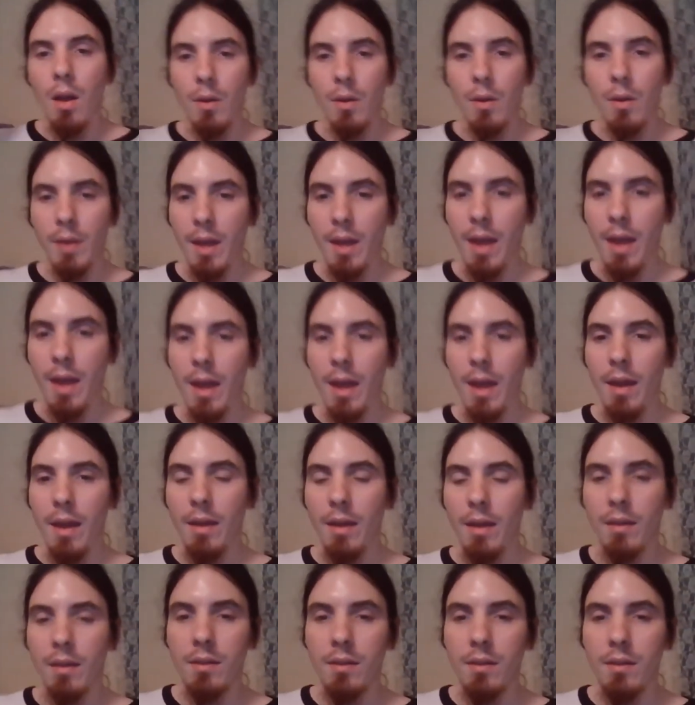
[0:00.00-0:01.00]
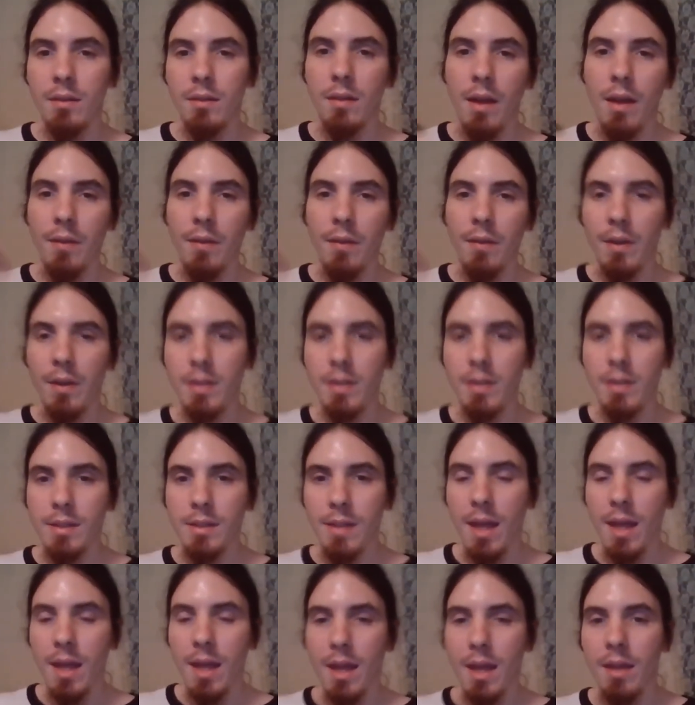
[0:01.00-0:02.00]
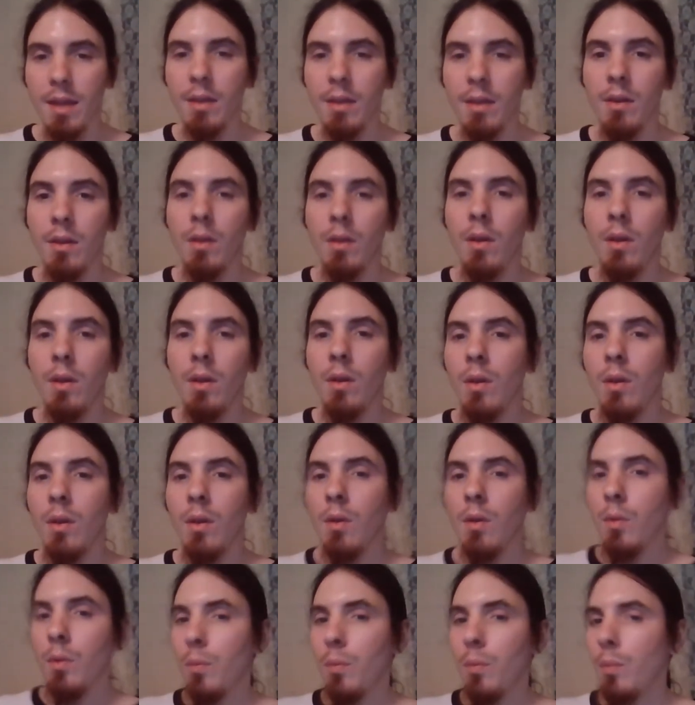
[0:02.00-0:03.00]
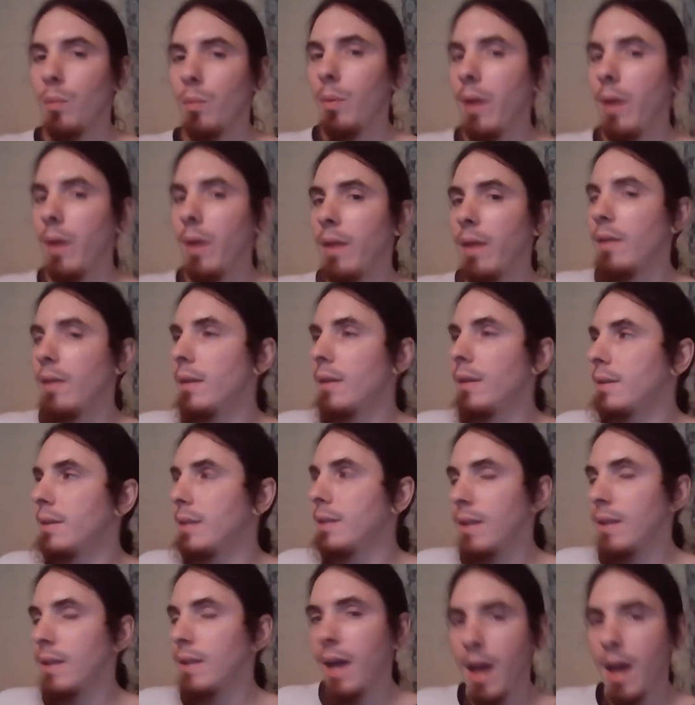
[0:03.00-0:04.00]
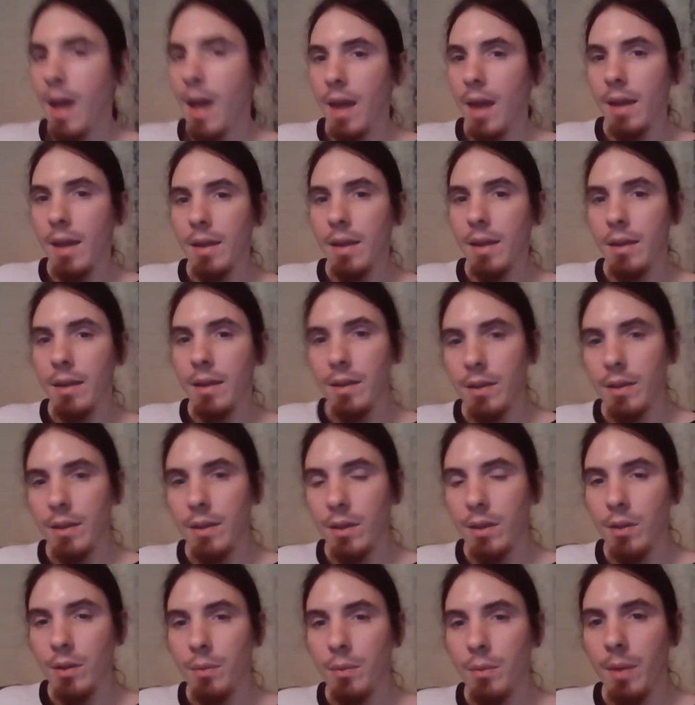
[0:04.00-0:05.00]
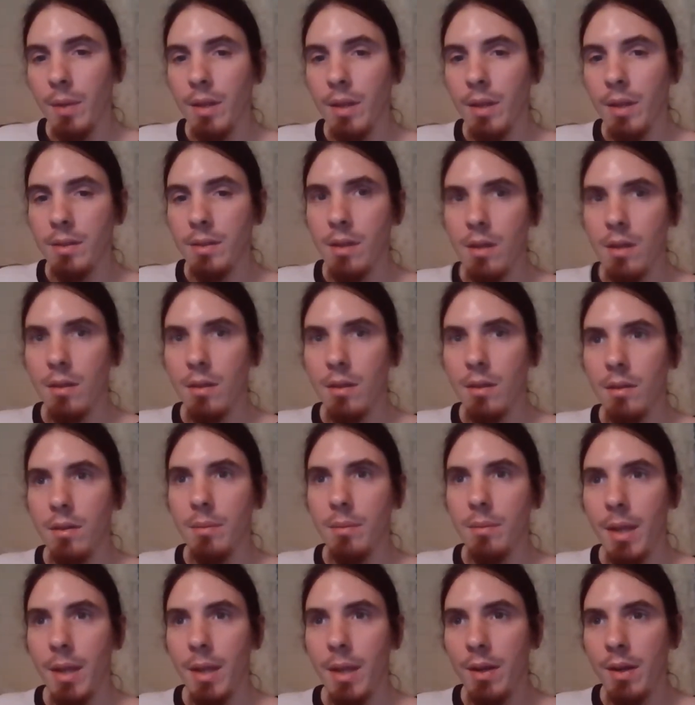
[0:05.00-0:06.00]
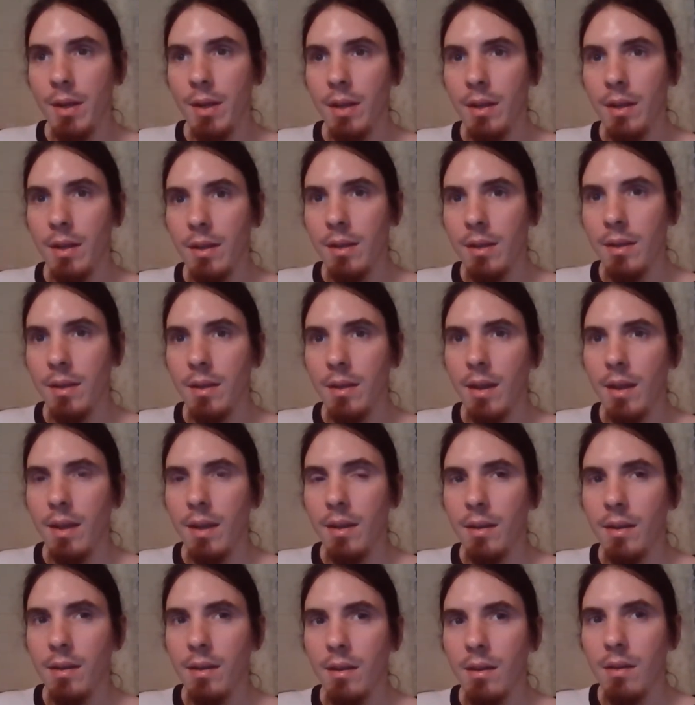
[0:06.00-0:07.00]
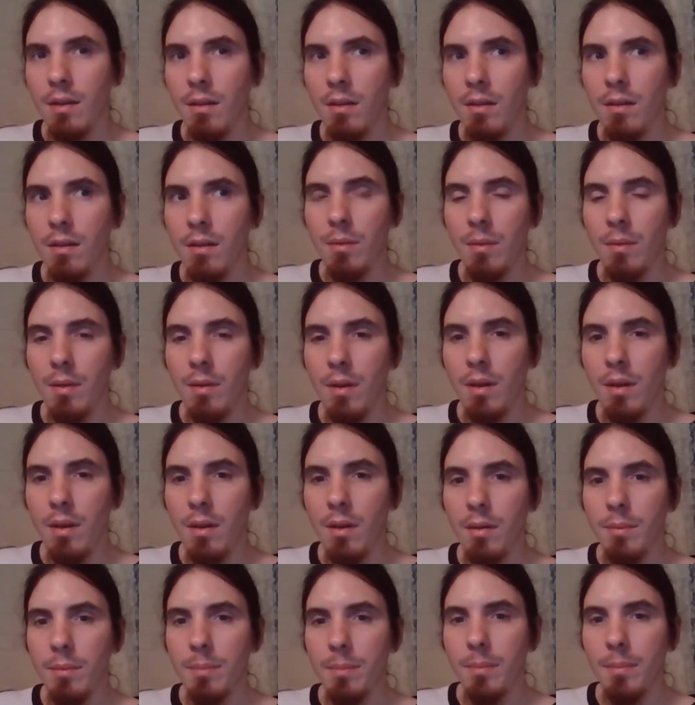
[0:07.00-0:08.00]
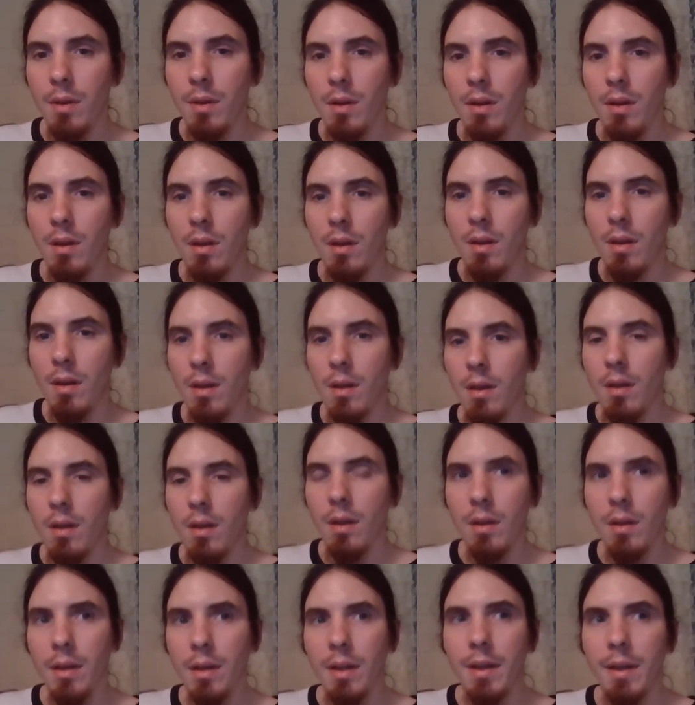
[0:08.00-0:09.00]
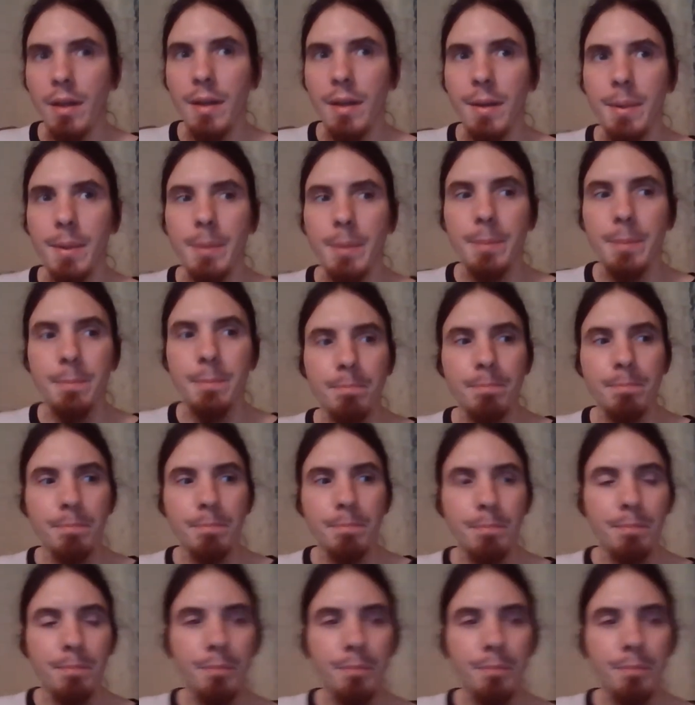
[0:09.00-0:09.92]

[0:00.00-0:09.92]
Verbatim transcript: Oh yeah, I forgot to say in the sky, you know, when I saw Mary and and um, on a um,